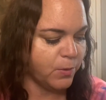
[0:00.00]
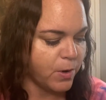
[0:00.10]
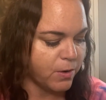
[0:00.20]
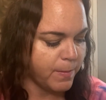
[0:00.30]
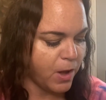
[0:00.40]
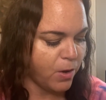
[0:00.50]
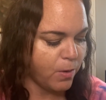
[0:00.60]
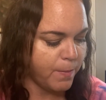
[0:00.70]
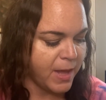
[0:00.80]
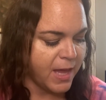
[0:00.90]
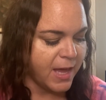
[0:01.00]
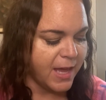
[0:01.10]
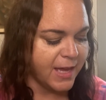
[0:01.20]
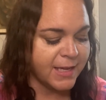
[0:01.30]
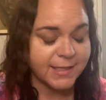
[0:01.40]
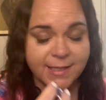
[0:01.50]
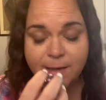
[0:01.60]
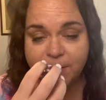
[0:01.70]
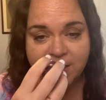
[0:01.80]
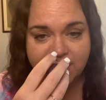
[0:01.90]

Welcome Home is cinnamon and